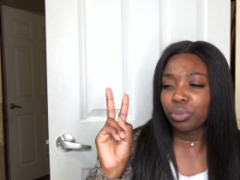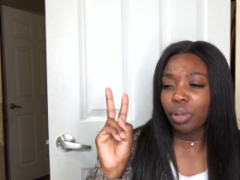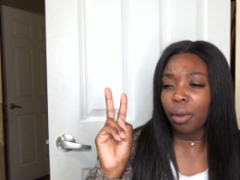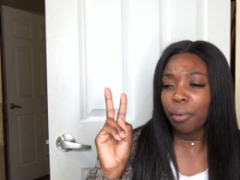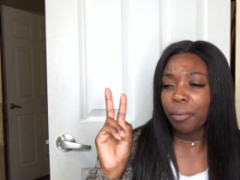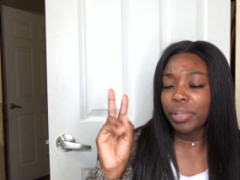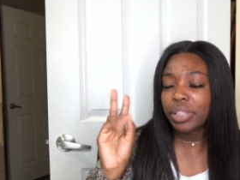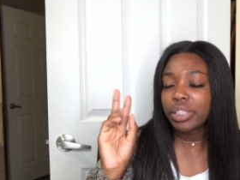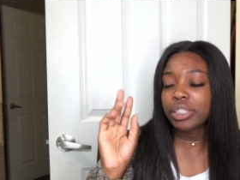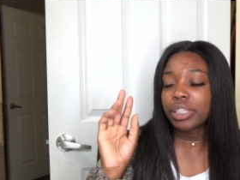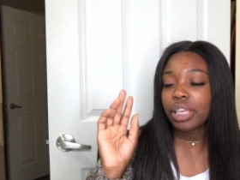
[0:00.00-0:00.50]

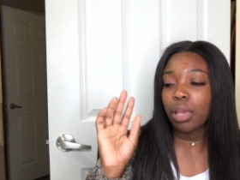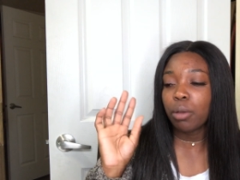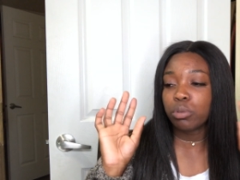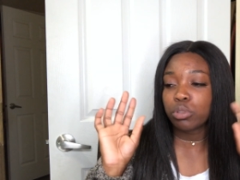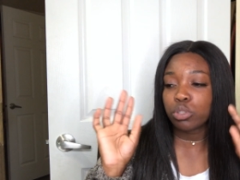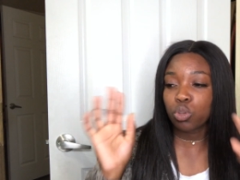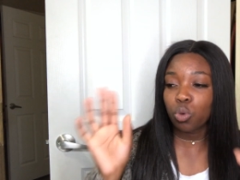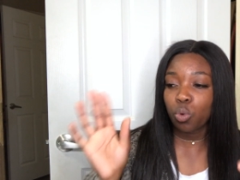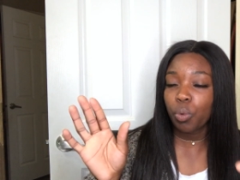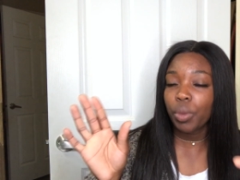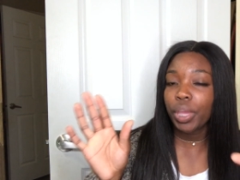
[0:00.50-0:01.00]
I wouldn't say it
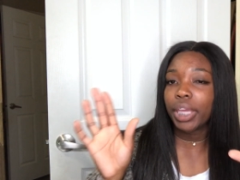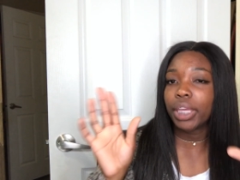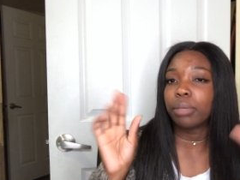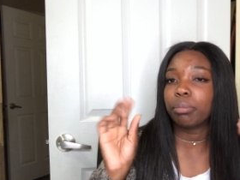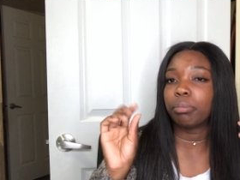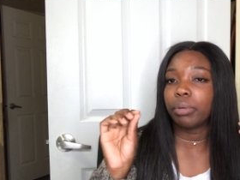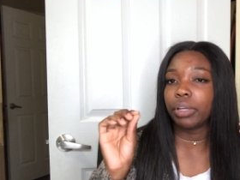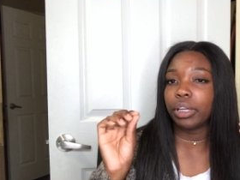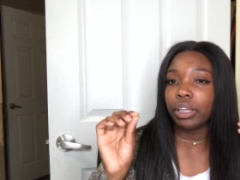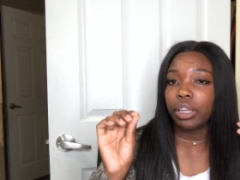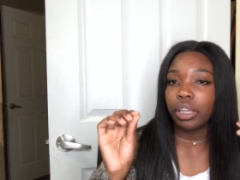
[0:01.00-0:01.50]
was quick,
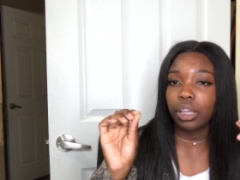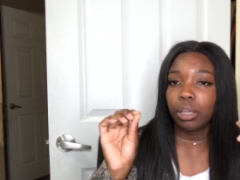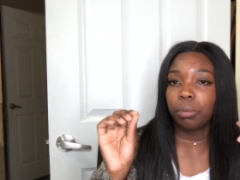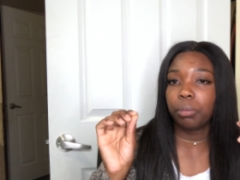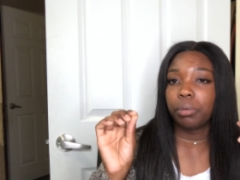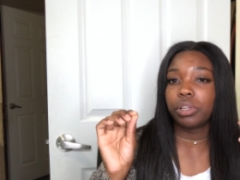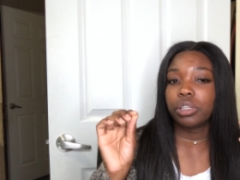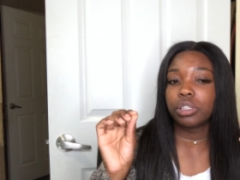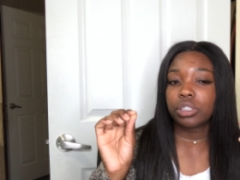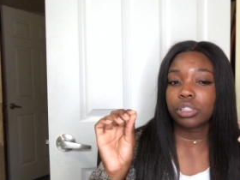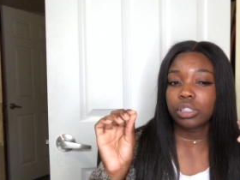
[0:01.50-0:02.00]
but
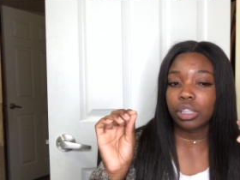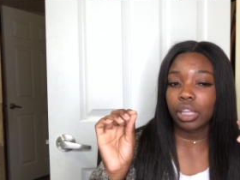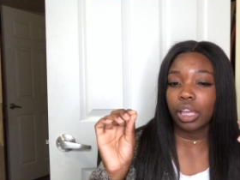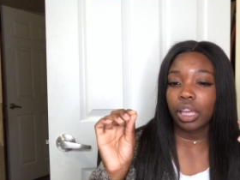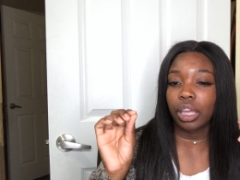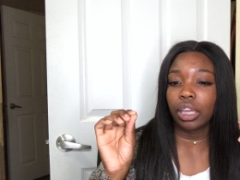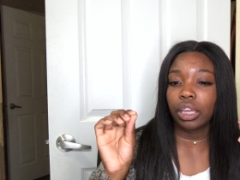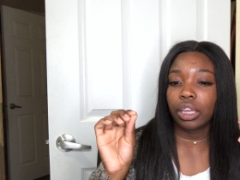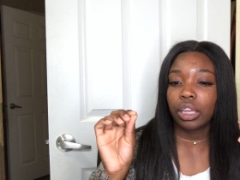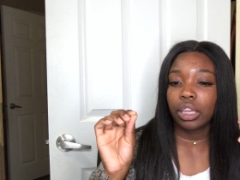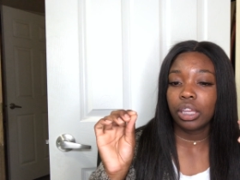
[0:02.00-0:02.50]
it was
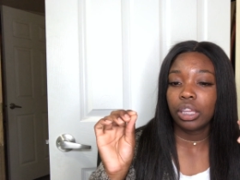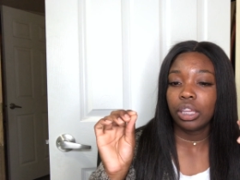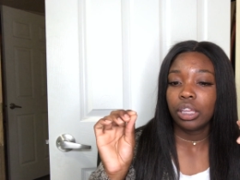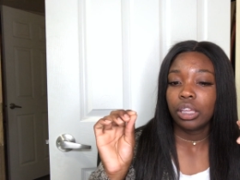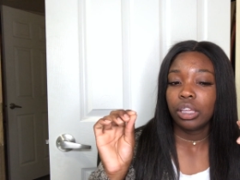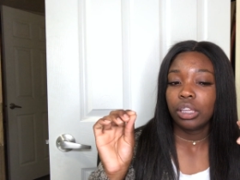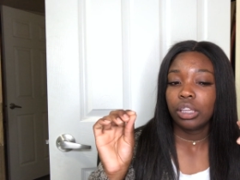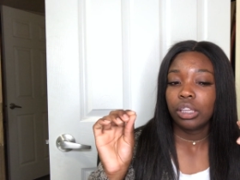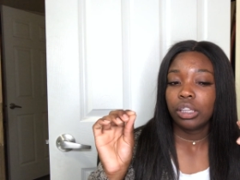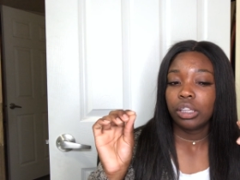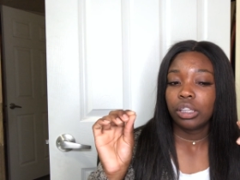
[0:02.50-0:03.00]
like
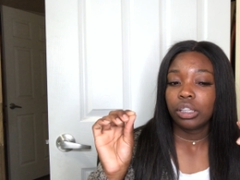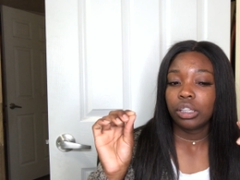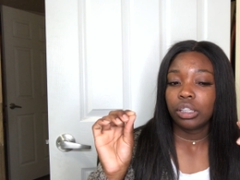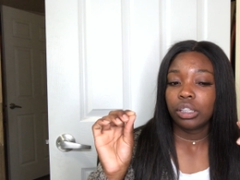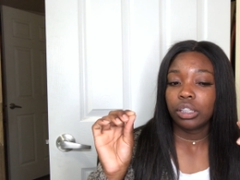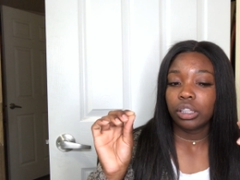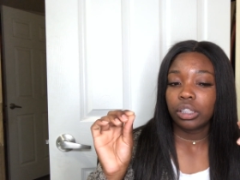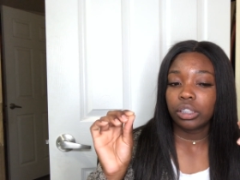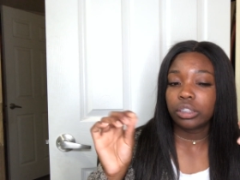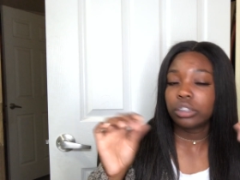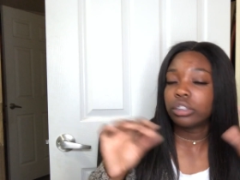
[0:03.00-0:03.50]

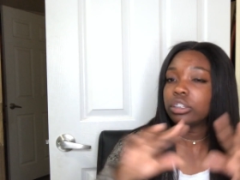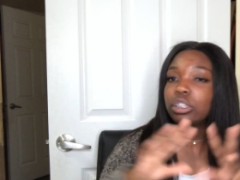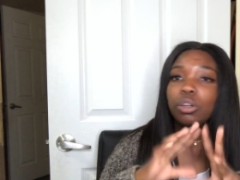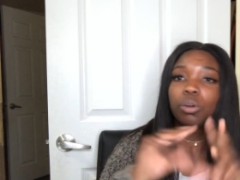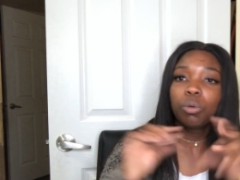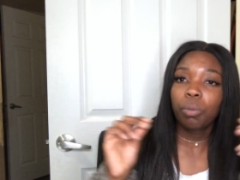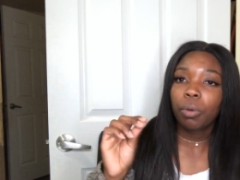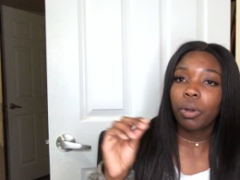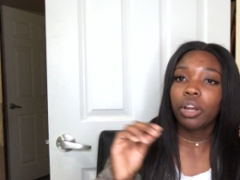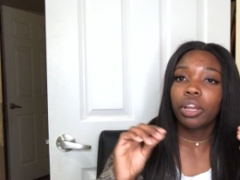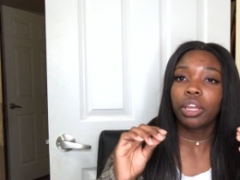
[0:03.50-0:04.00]

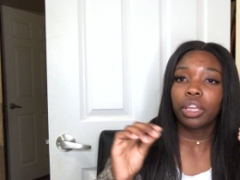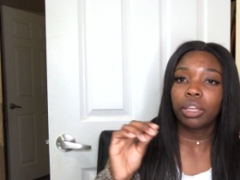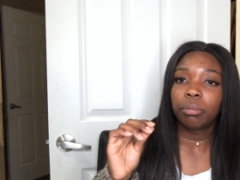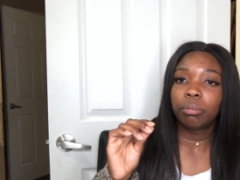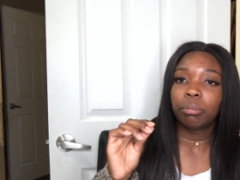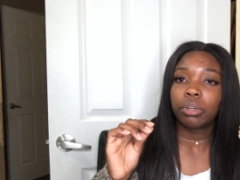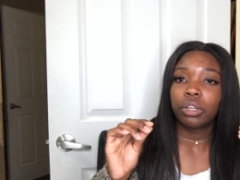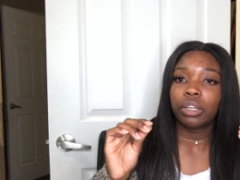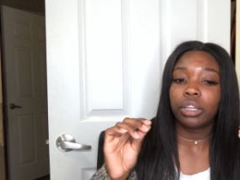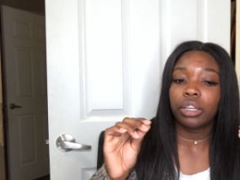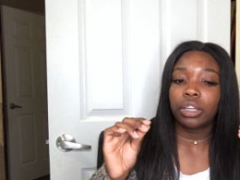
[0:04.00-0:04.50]
still
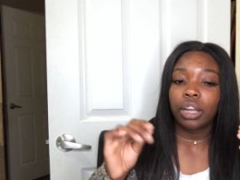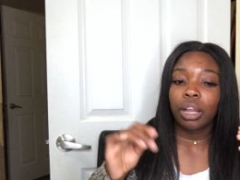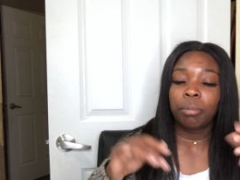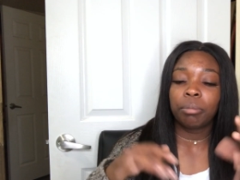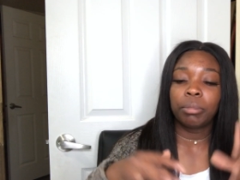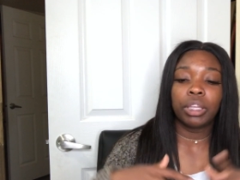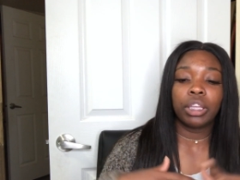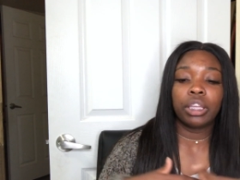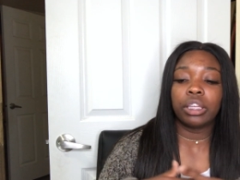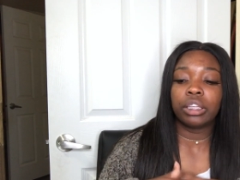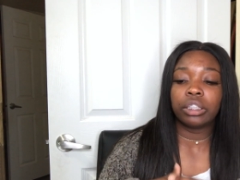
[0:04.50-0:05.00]
working. But I
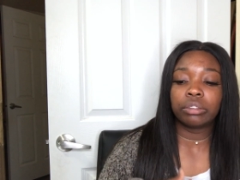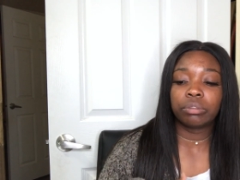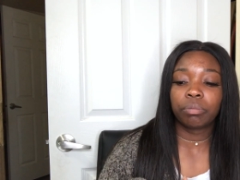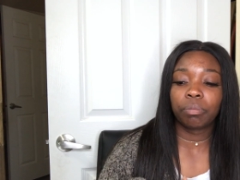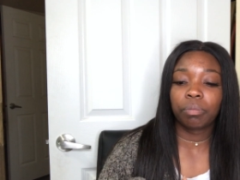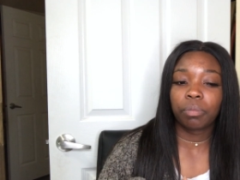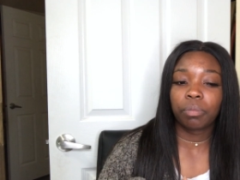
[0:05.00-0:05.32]
mean,